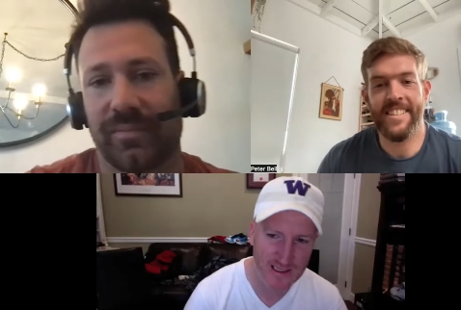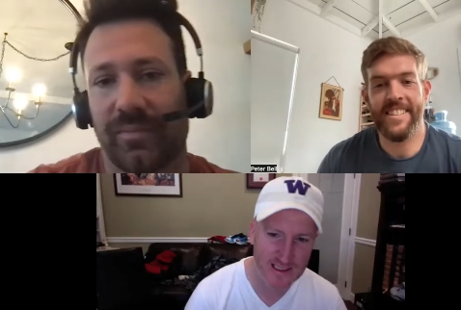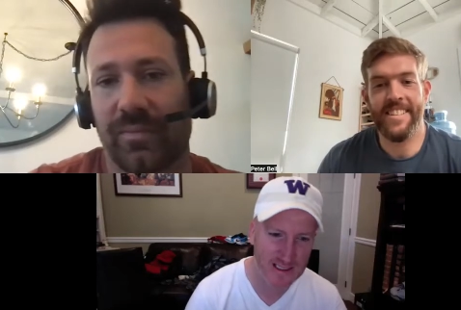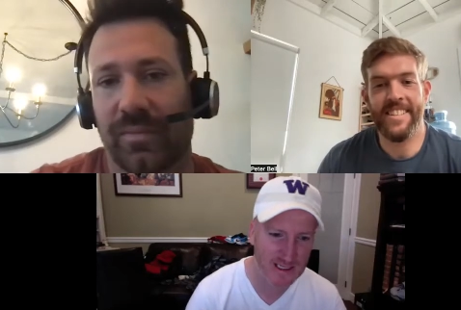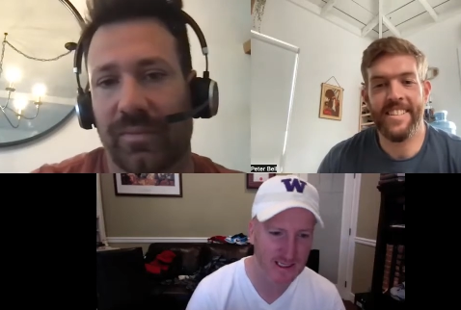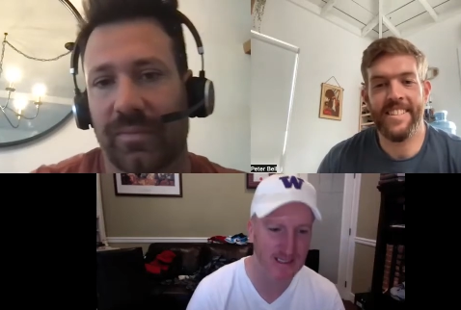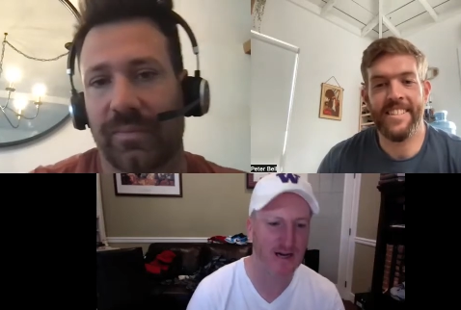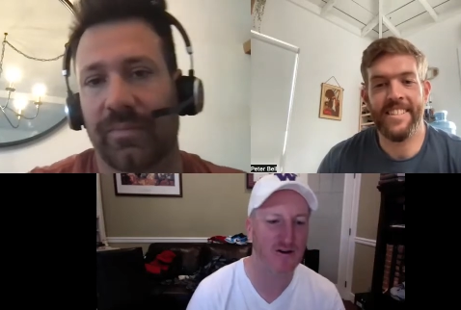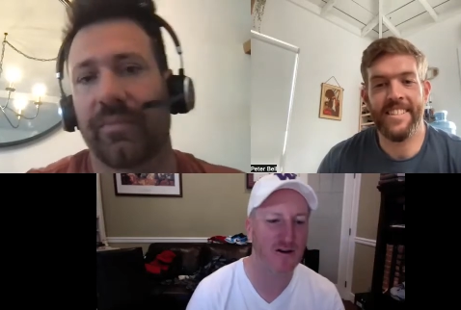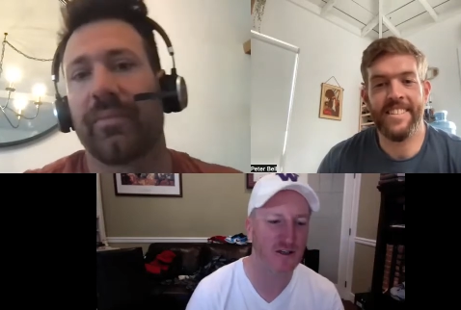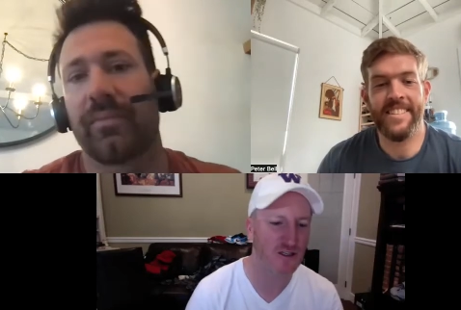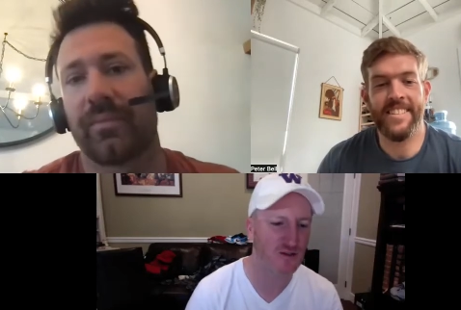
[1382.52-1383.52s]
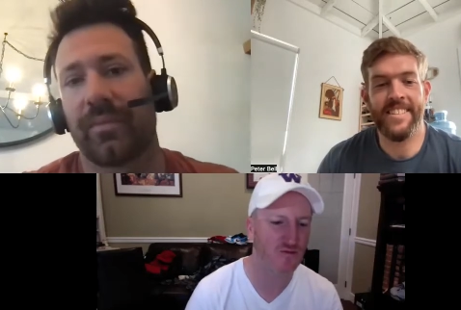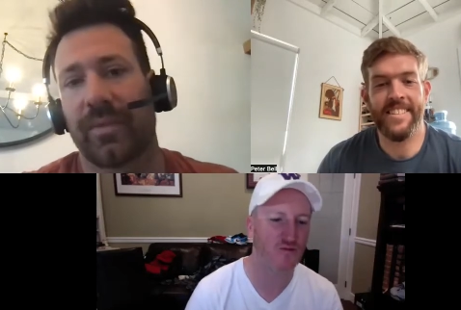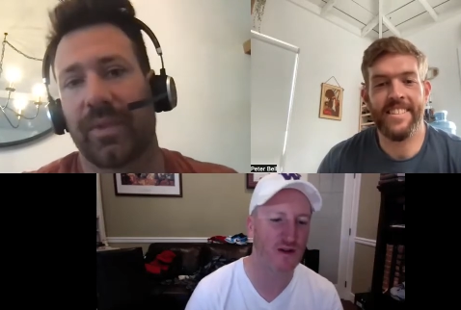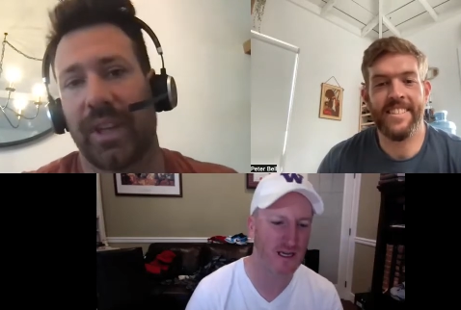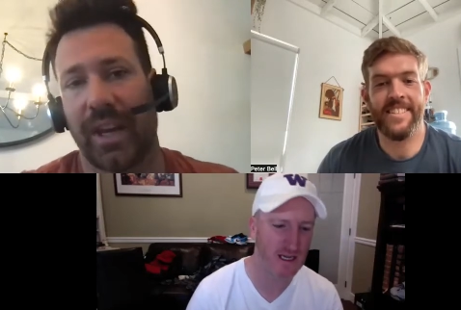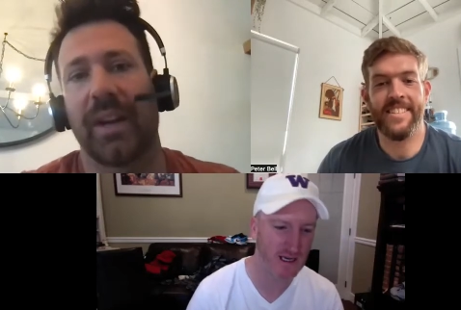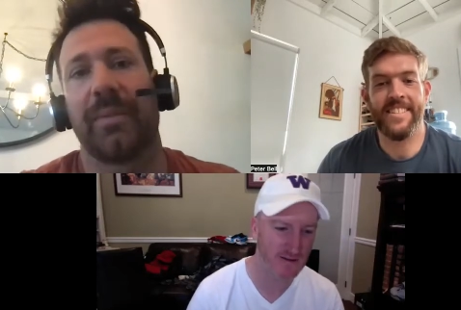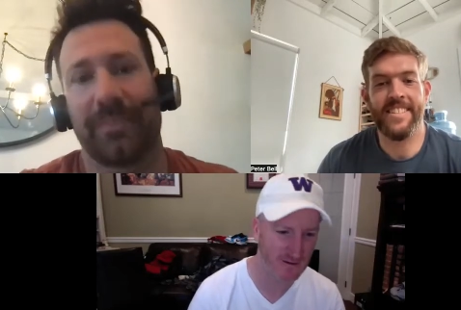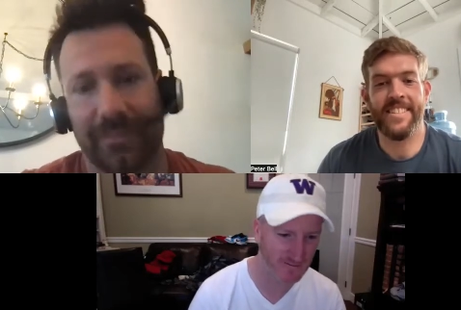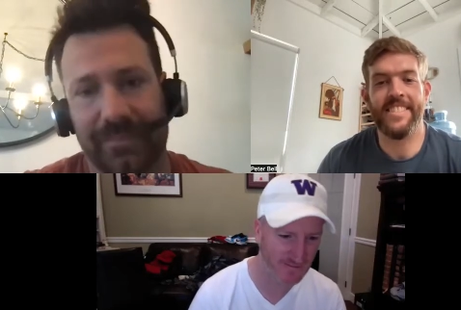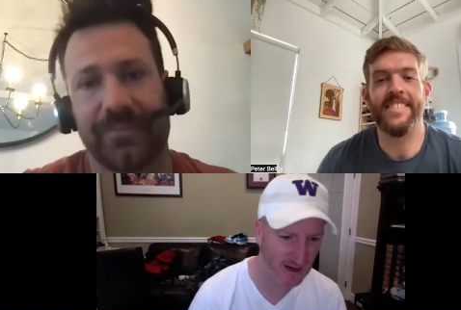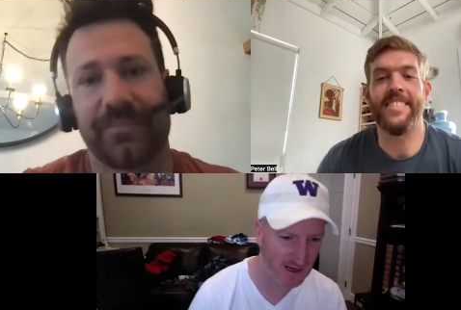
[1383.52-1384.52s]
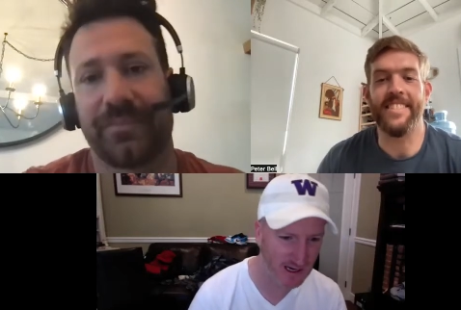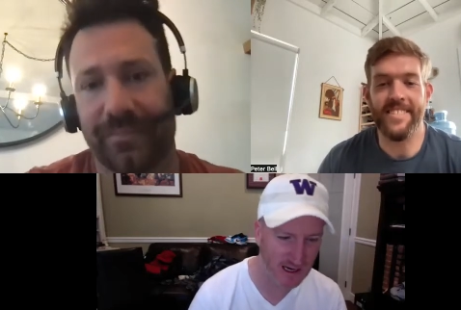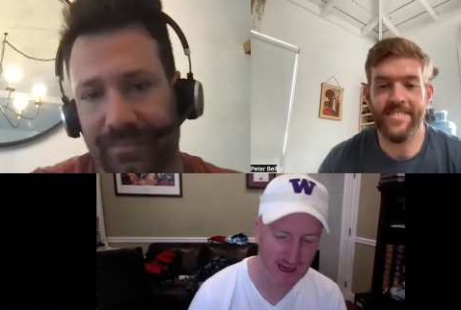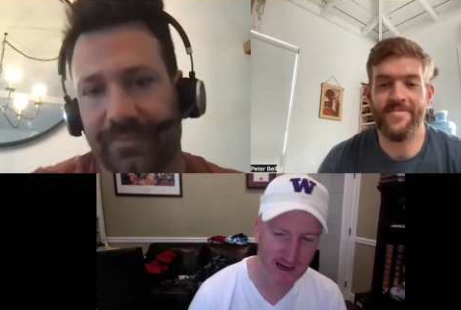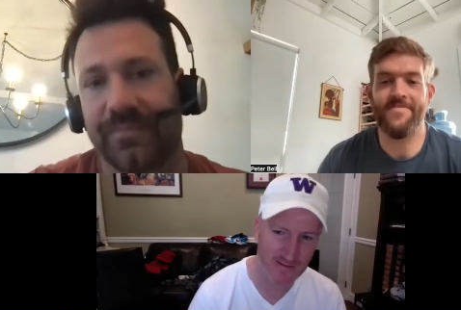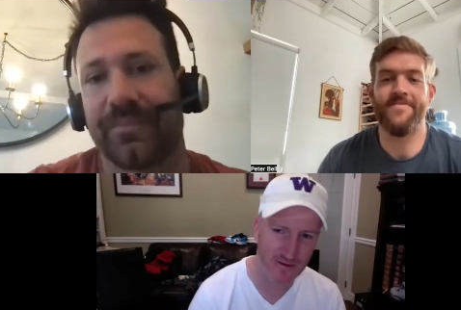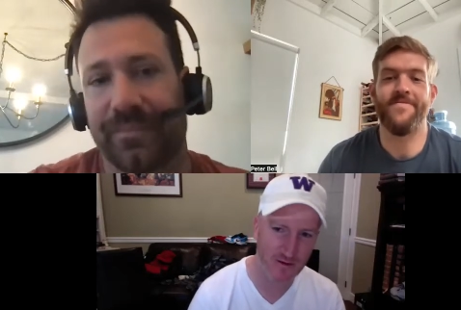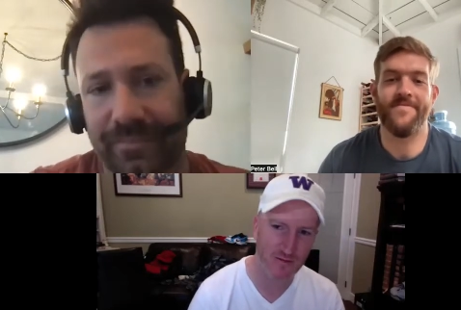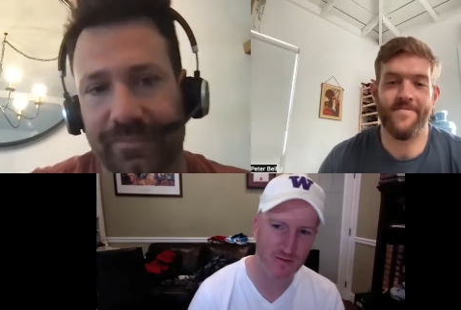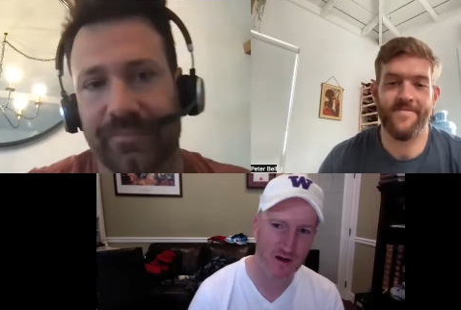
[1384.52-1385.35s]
Speaker 1: sitting down and just reading yeah. it. Mm. And I never